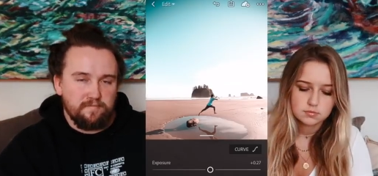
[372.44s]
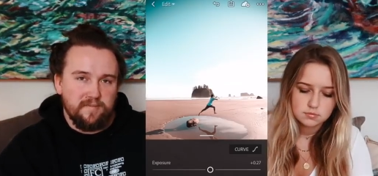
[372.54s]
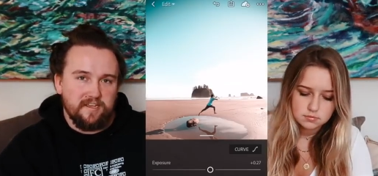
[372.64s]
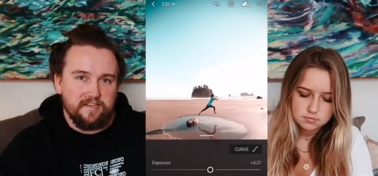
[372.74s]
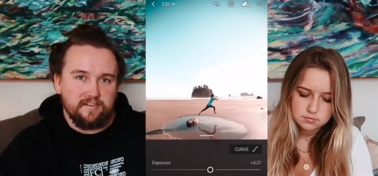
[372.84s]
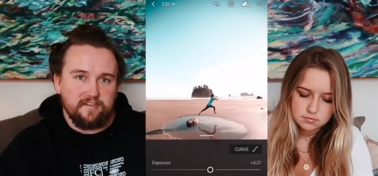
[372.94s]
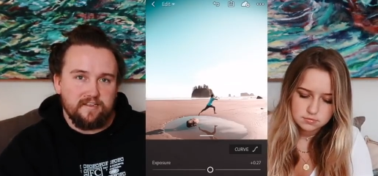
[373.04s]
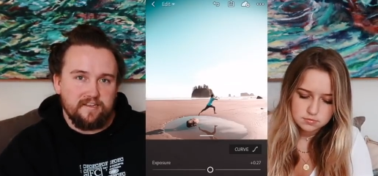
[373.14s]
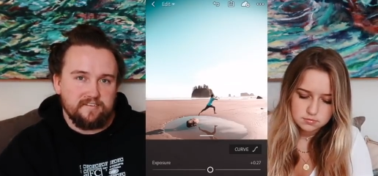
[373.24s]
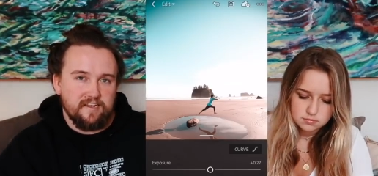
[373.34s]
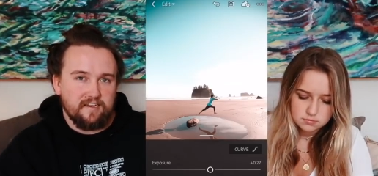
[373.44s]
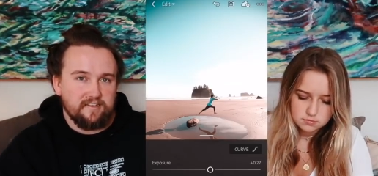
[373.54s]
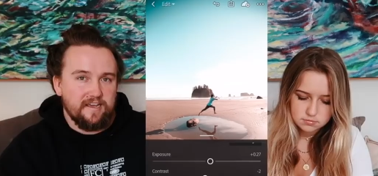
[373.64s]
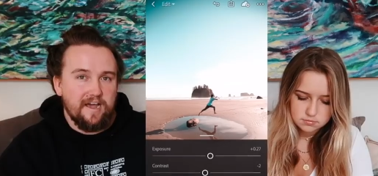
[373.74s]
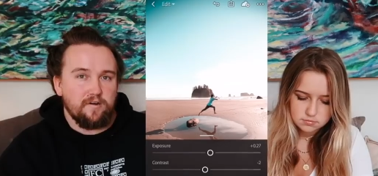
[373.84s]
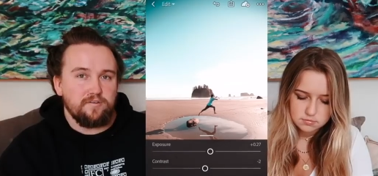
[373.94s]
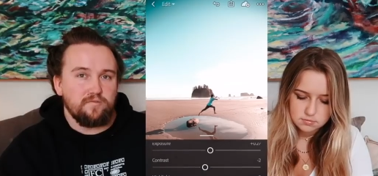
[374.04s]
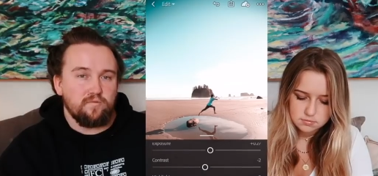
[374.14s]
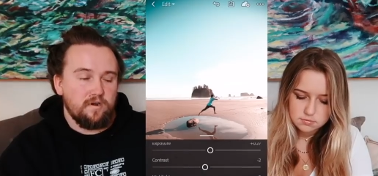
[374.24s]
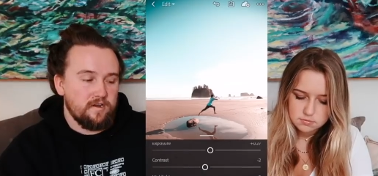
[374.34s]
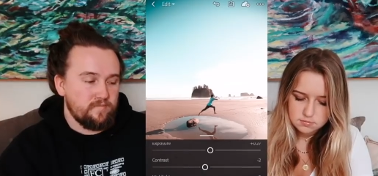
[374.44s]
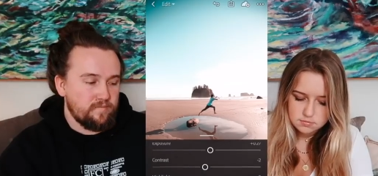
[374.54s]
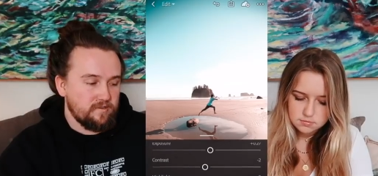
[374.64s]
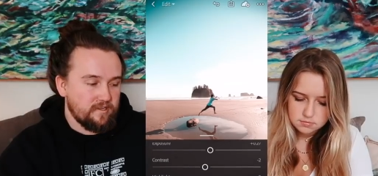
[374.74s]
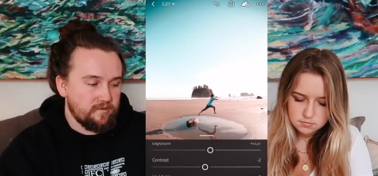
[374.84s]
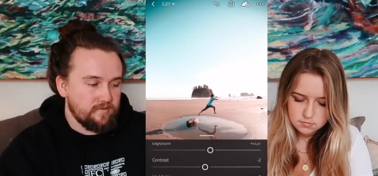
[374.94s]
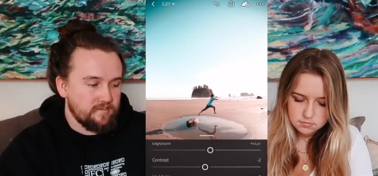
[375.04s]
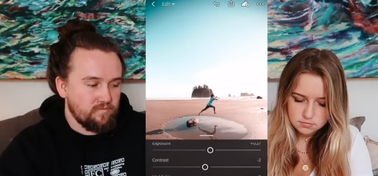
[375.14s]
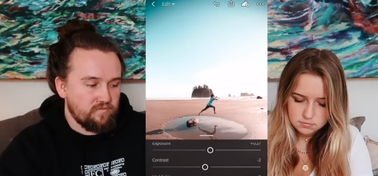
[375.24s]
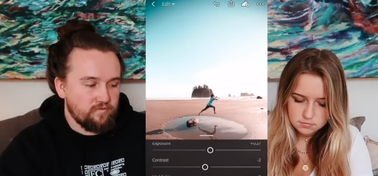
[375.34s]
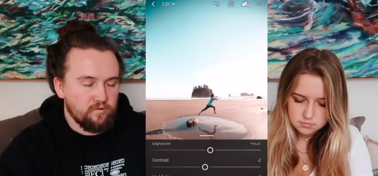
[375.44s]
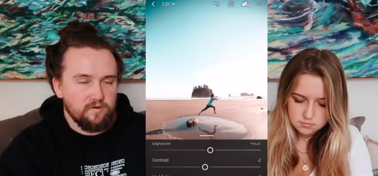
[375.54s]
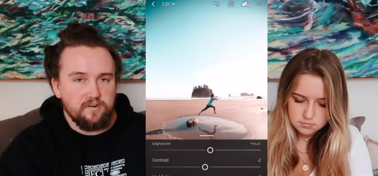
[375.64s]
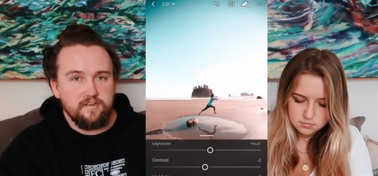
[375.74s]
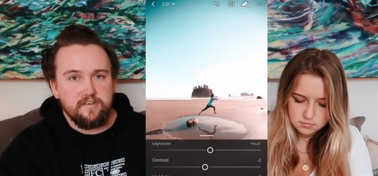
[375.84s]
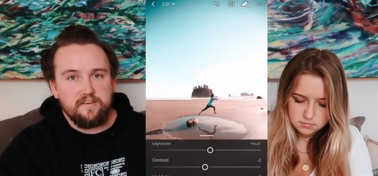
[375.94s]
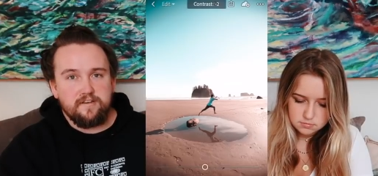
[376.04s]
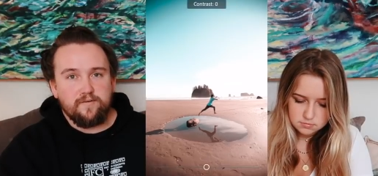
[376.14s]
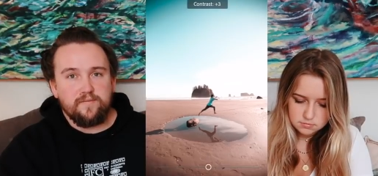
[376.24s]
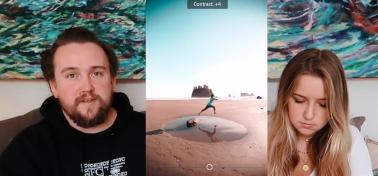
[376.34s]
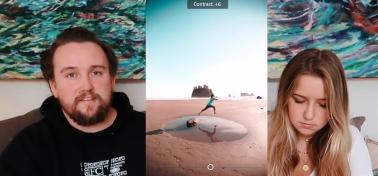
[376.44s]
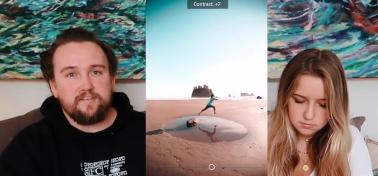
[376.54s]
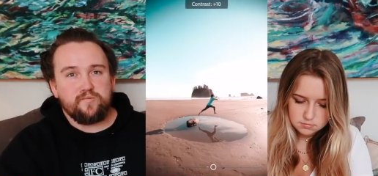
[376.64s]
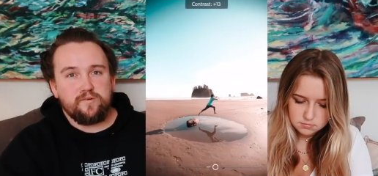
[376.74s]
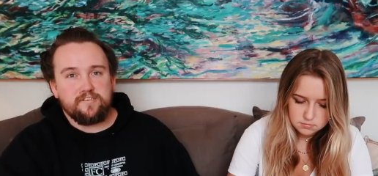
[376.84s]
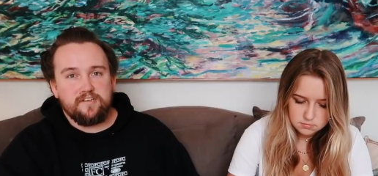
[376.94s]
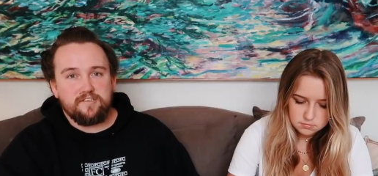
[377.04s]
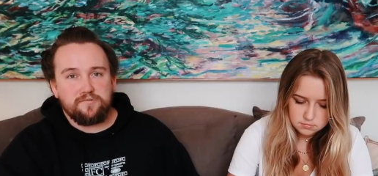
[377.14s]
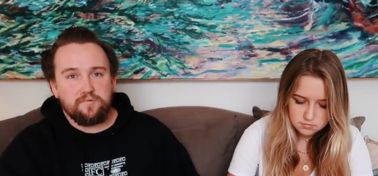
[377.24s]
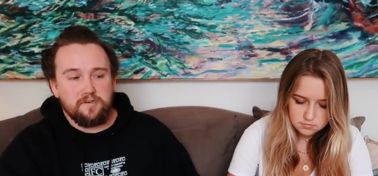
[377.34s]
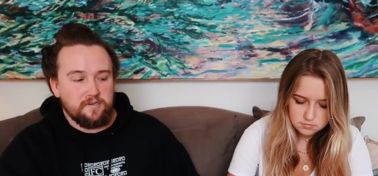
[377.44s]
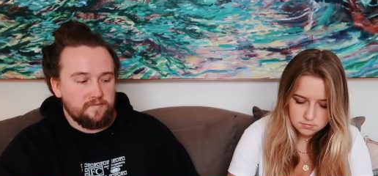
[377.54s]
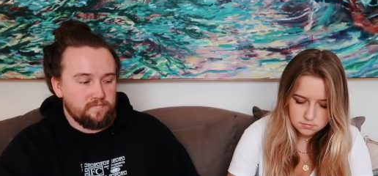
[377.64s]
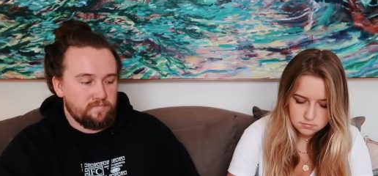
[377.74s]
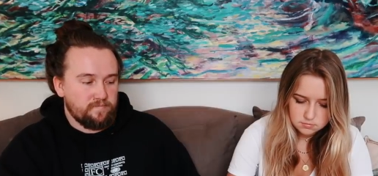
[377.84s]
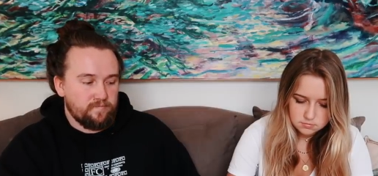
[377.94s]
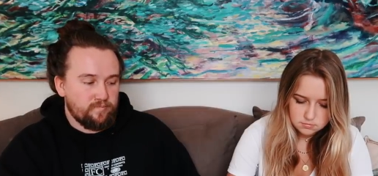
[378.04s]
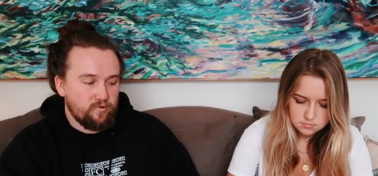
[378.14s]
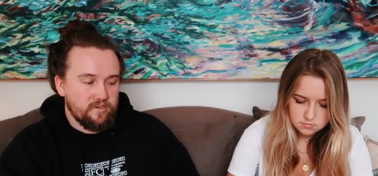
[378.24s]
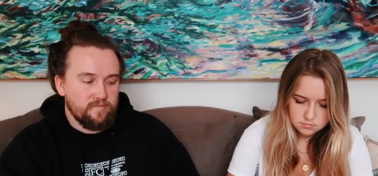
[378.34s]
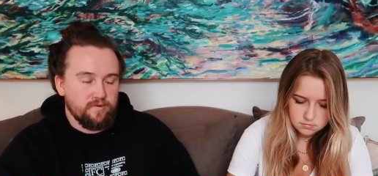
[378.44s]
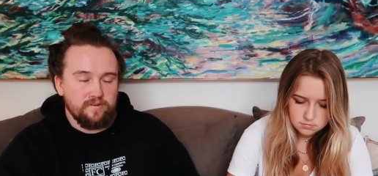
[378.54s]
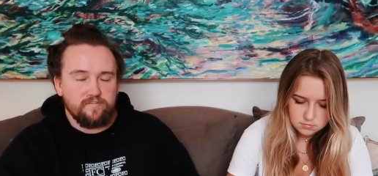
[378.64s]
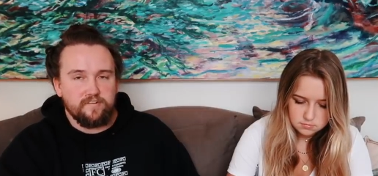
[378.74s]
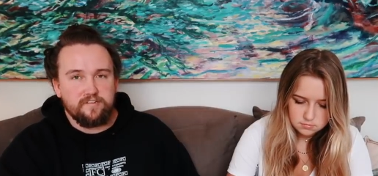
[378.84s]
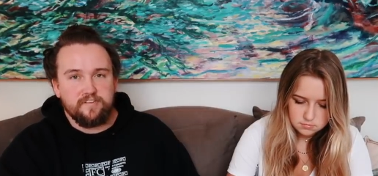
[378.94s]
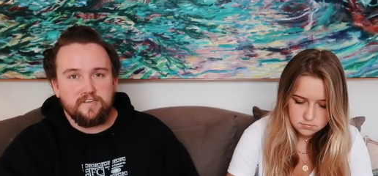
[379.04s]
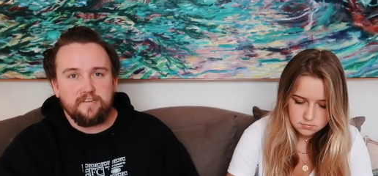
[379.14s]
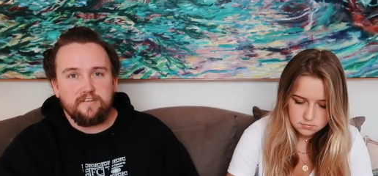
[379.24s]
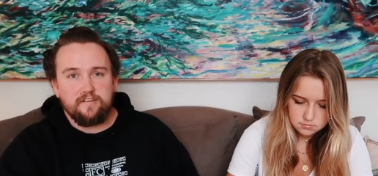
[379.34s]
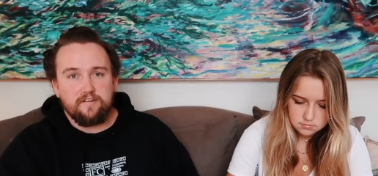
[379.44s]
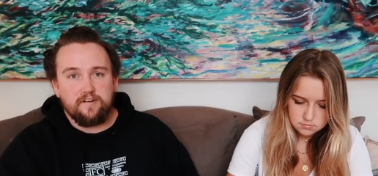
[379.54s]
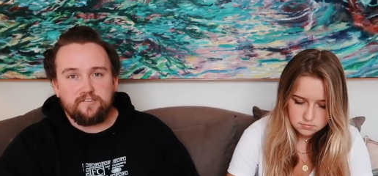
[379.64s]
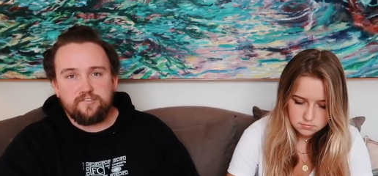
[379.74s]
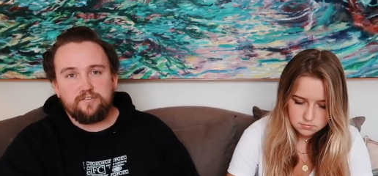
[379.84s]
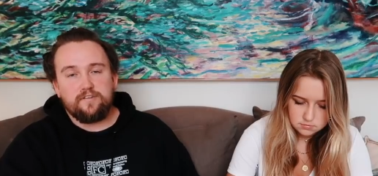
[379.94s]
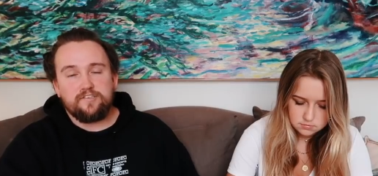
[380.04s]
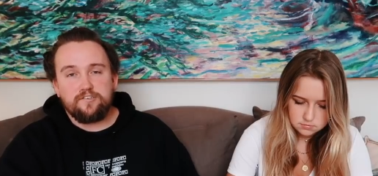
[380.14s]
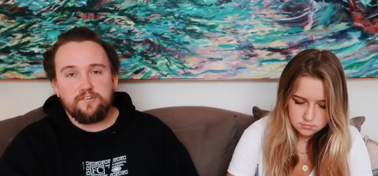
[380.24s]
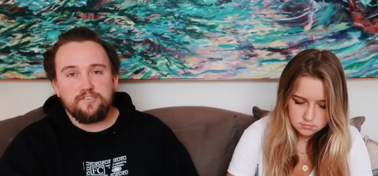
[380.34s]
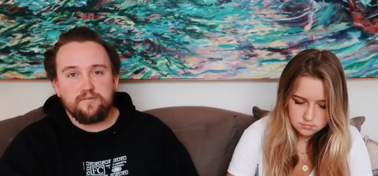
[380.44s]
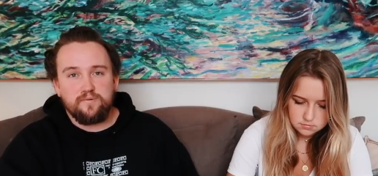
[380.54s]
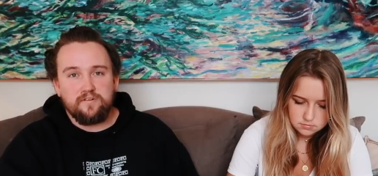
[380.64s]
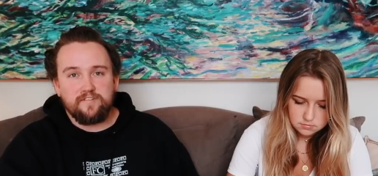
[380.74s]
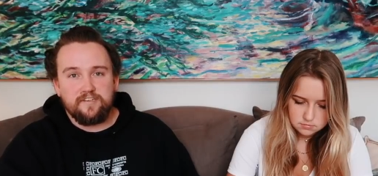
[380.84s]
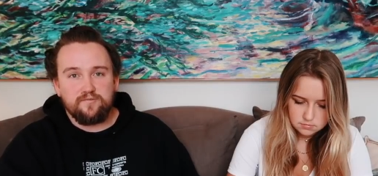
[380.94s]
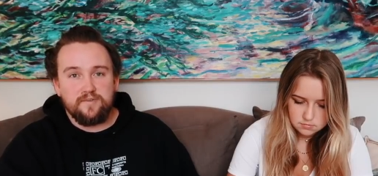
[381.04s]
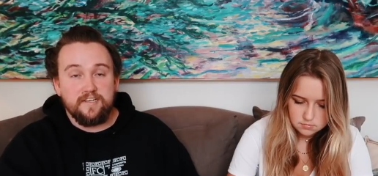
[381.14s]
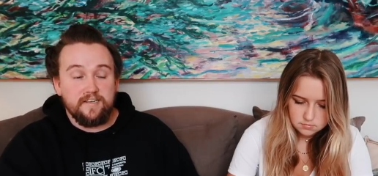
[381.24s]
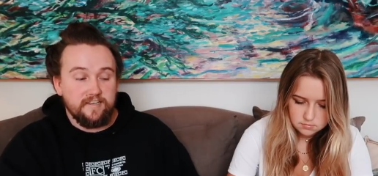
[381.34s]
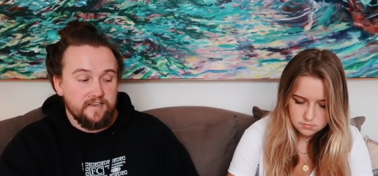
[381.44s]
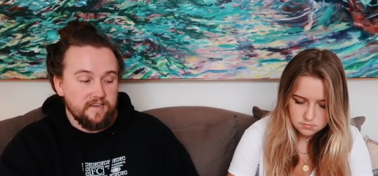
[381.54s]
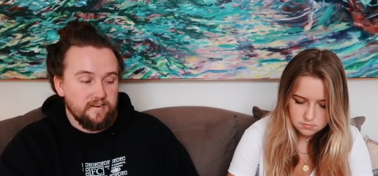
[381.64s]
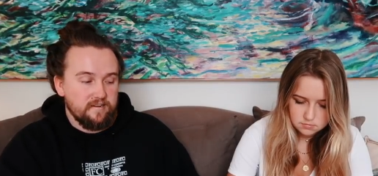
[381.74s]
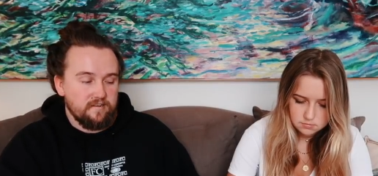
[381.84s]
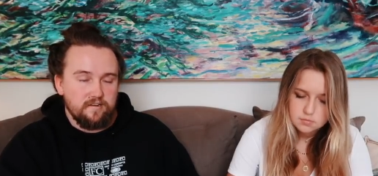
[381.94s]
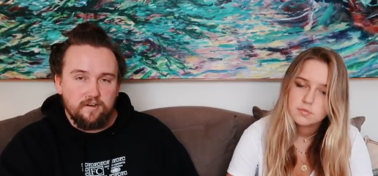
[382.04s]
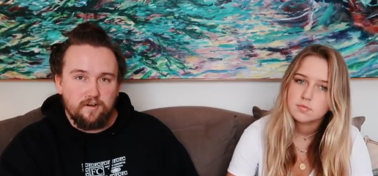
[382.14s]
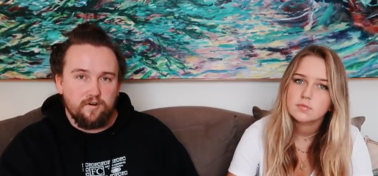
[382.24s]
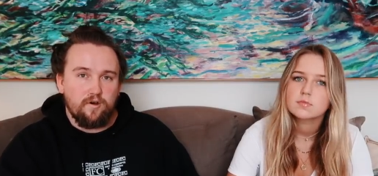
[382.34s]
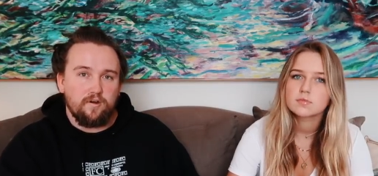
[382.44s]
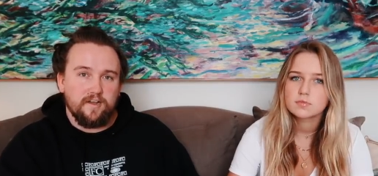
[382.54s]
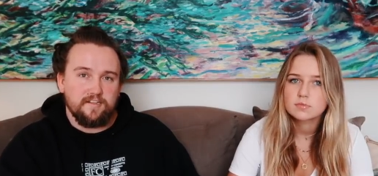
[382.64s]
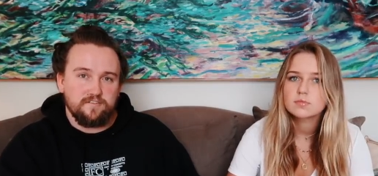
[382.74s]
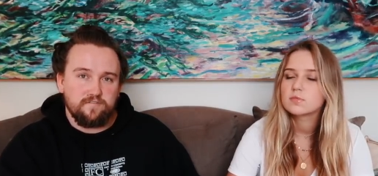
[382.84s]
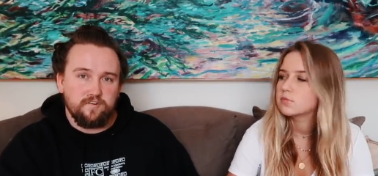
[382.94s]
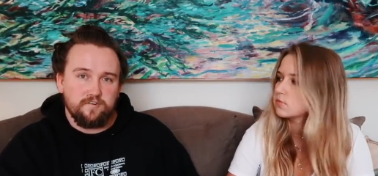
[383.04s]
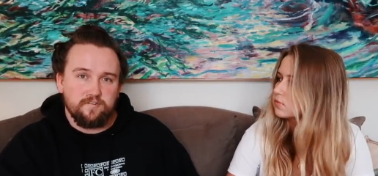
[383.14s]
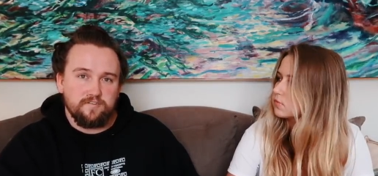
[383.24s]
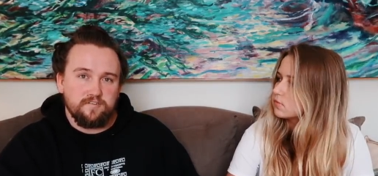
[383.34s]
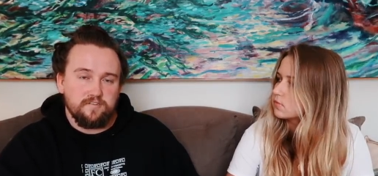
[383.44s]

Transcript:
Speaker 1: make it exactly how you want. But like we said before, we made these presets to work pretty perfectly, as close to perfect as we could get on all kinds of photos.